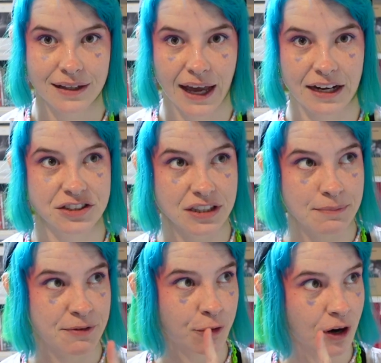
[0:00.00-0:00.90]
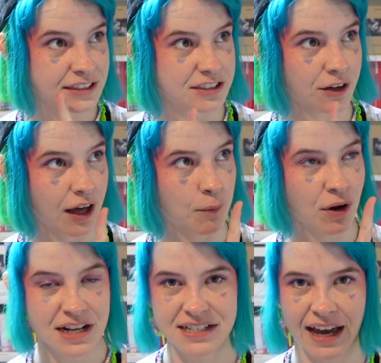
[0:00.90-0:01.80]
Actually, before I start, I
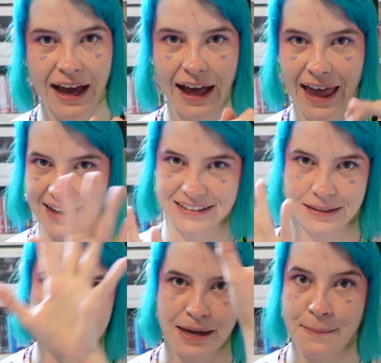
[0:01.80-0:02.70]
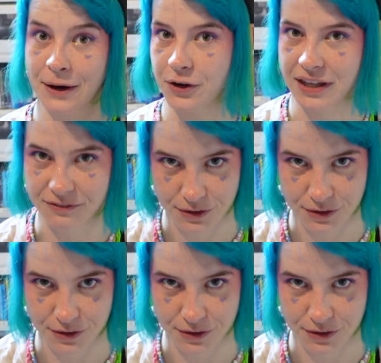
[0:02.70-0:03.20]
wanted to ask the American